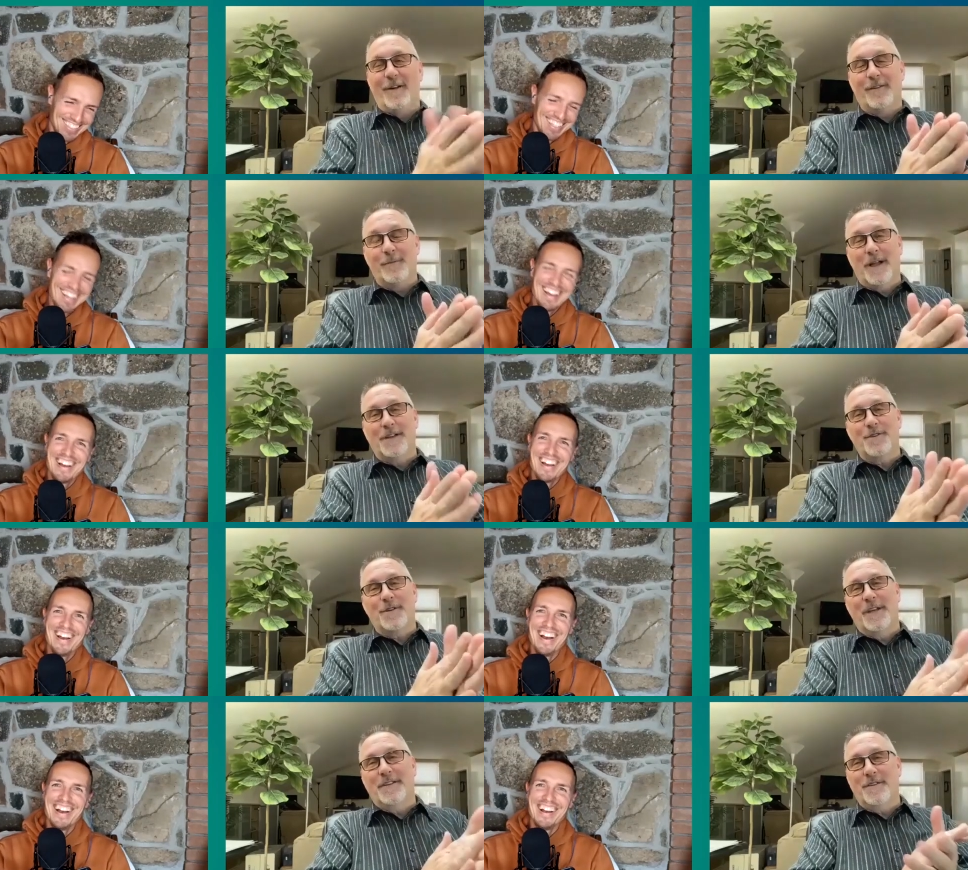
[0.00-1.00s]
Speaker 1: Well, it's a pleasure
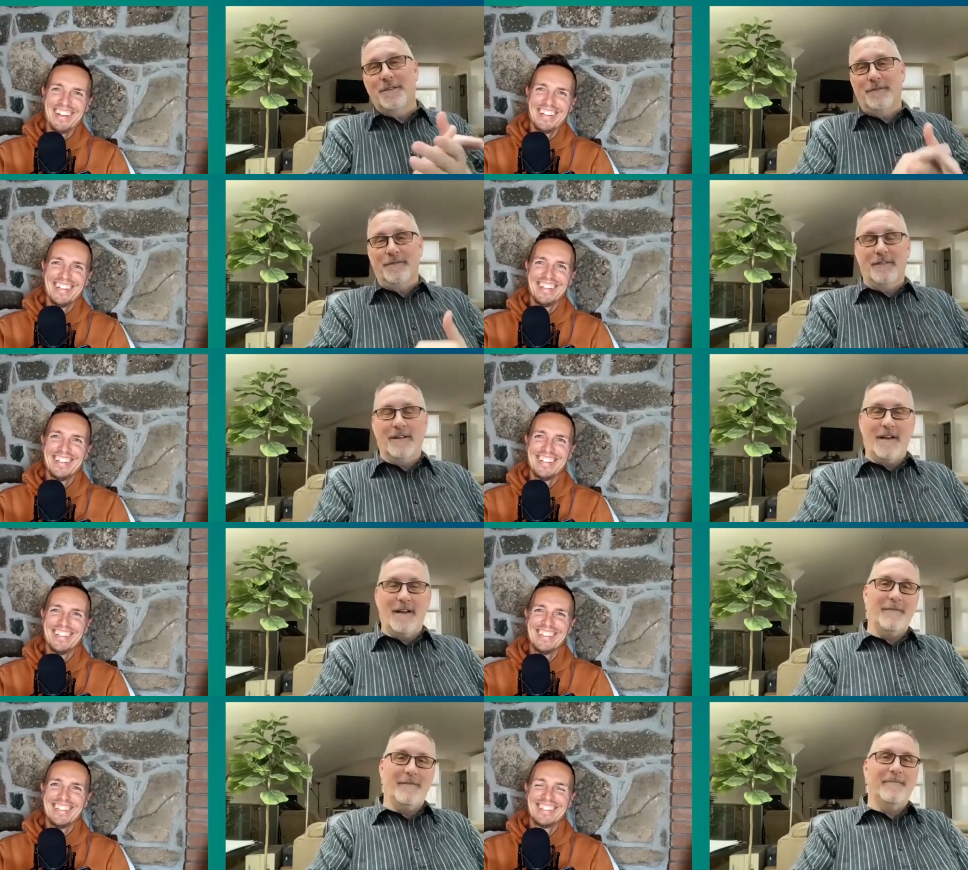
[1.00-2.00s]
to meet you.
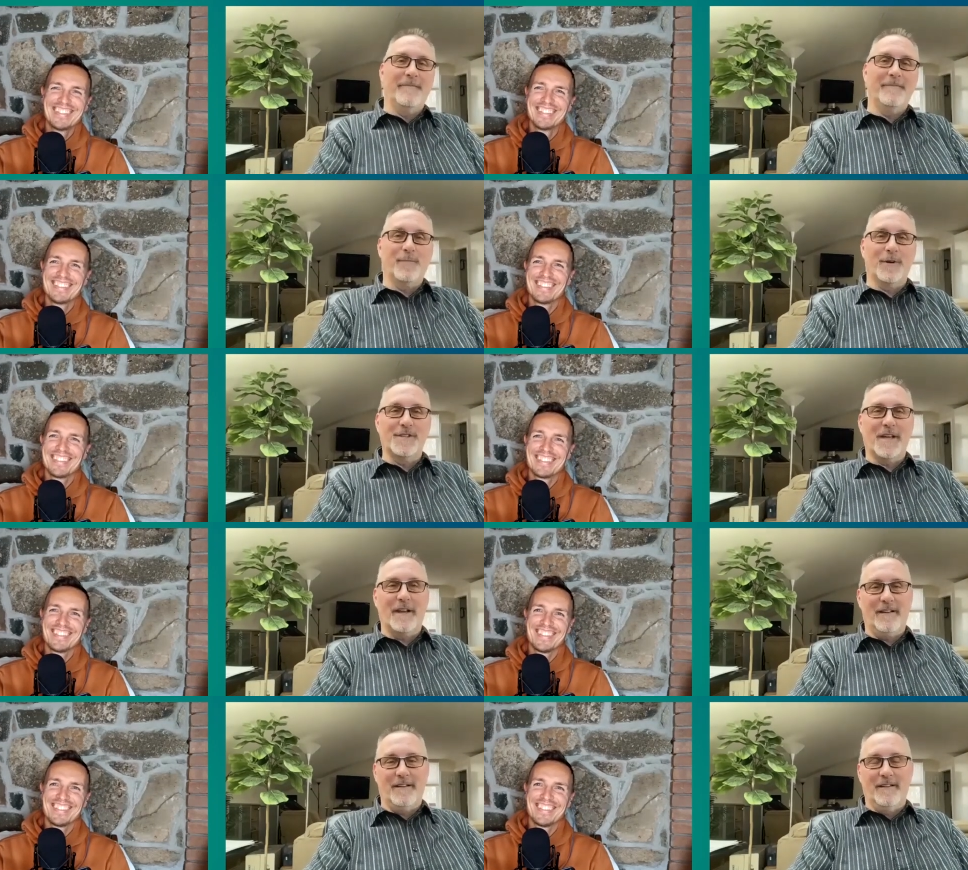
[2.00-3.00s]
Um,
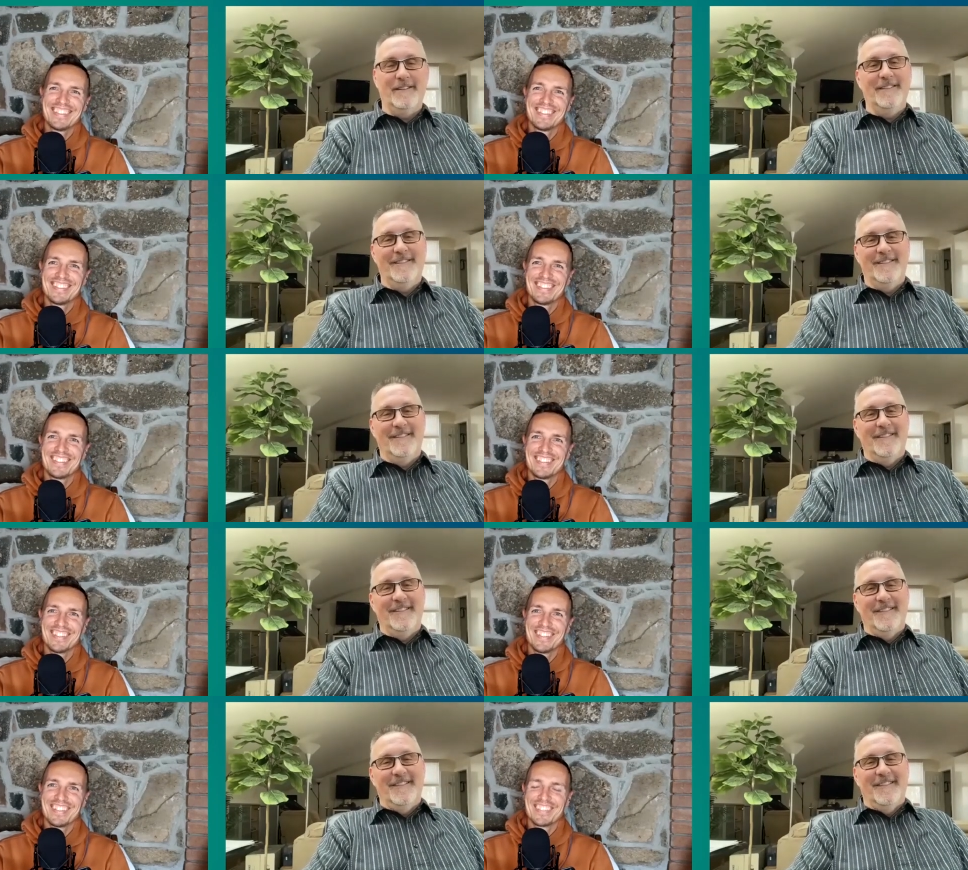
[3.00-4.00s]
appreciate
Speaker 2: it.
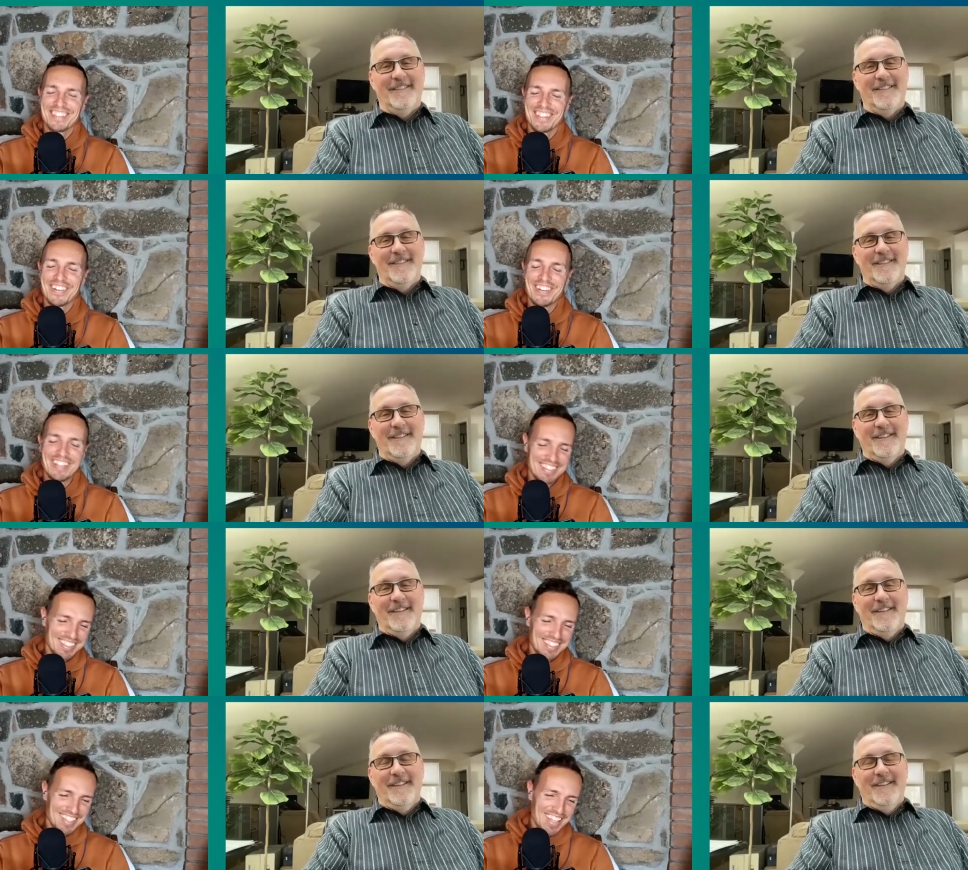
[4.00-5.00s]
Great.
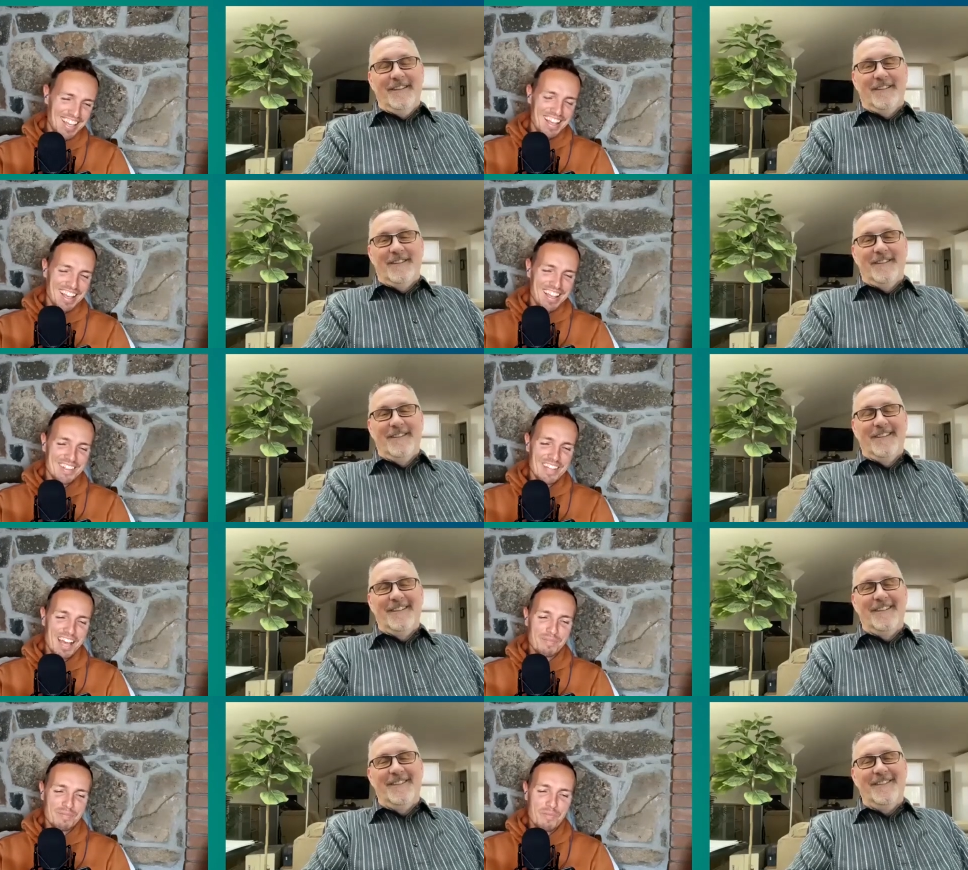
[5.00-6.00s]
So
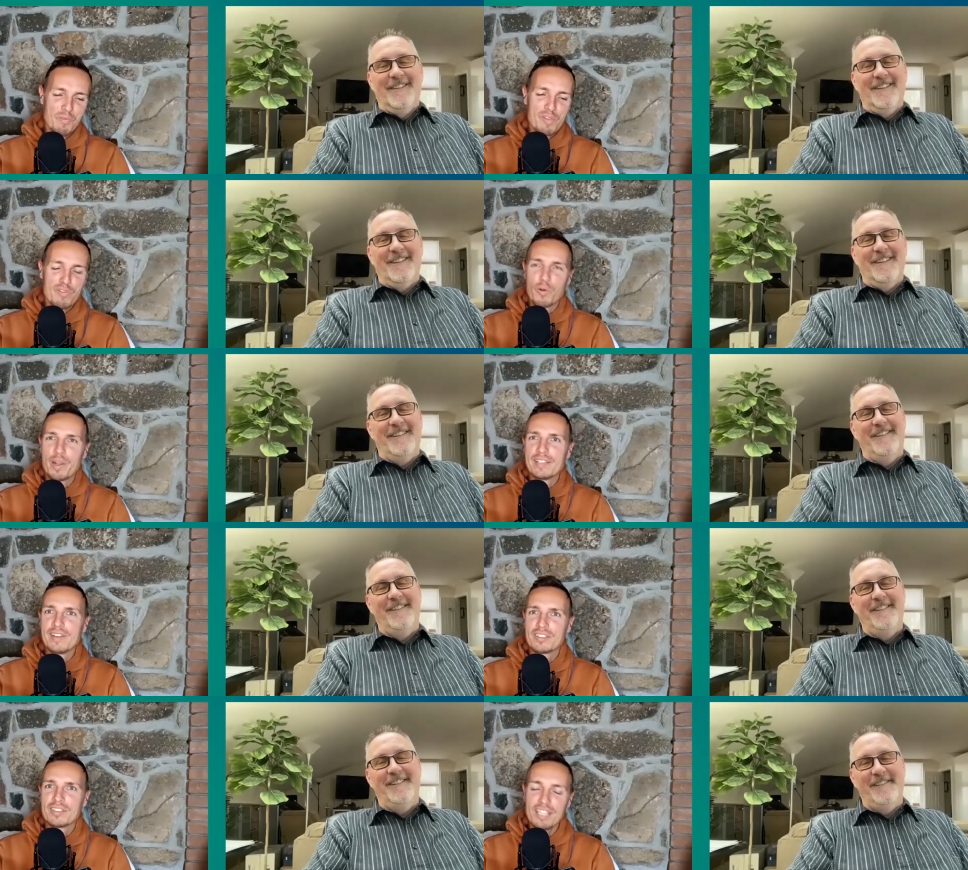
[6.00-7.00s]
yeah, we've already
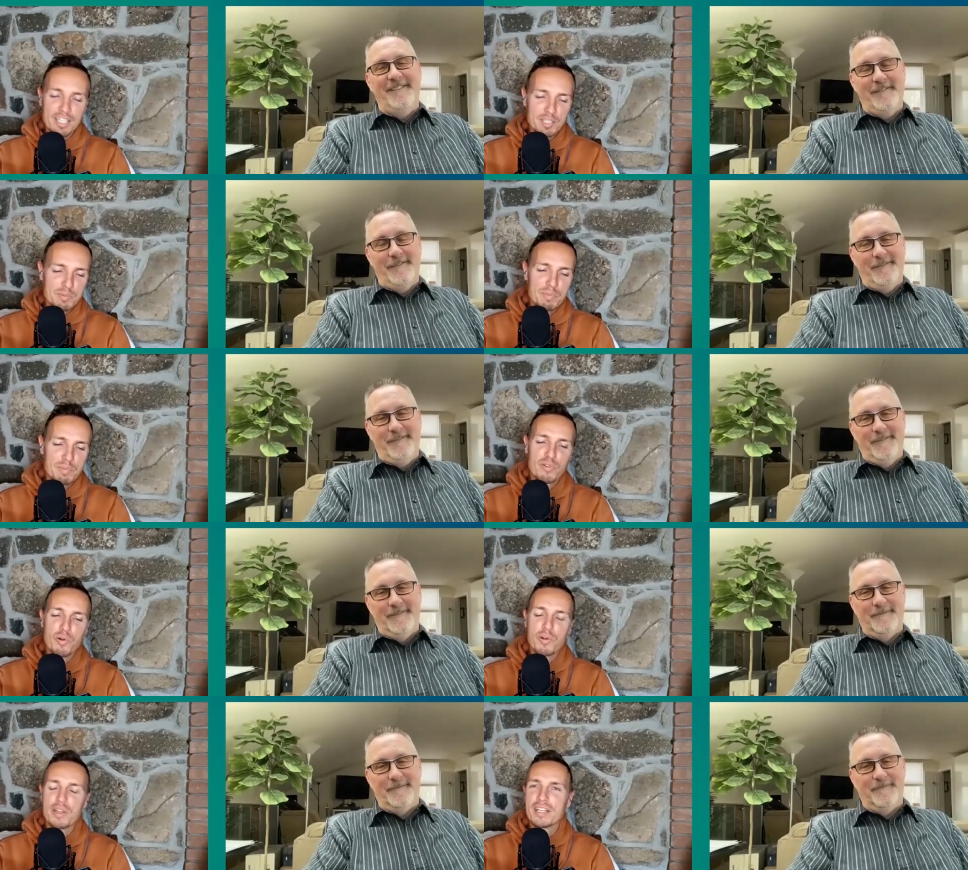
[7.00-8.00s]
talked a little bit
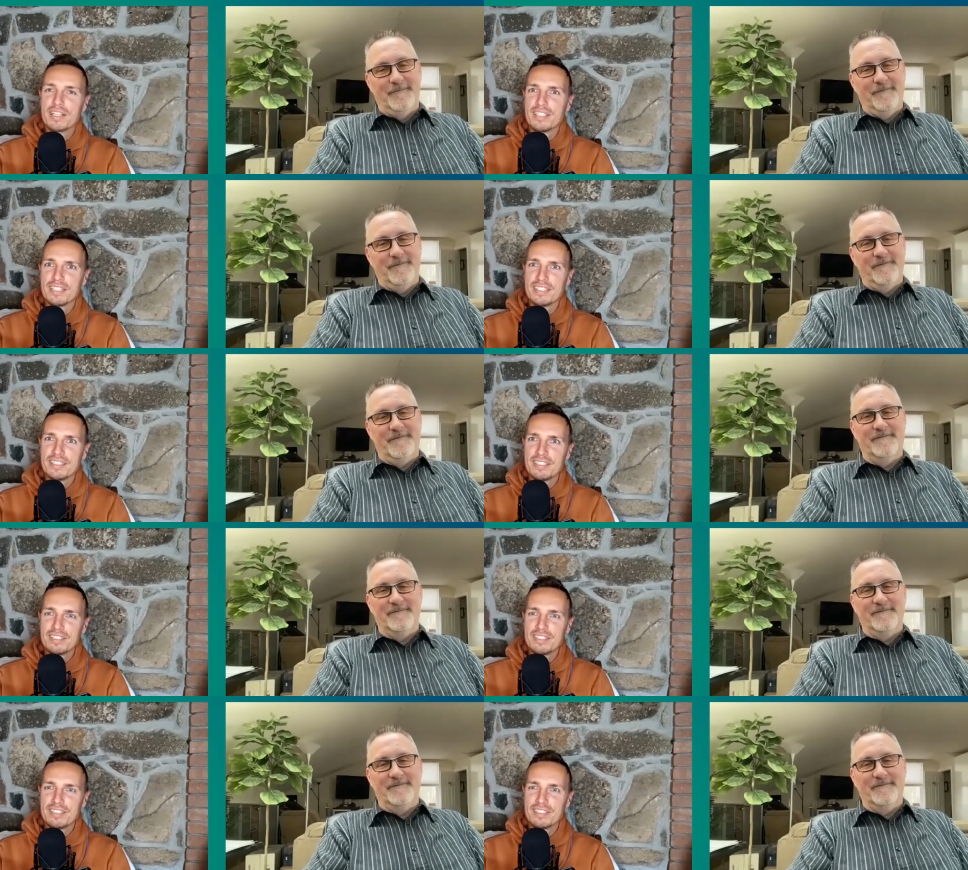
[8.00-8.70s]
before the, uh, the, the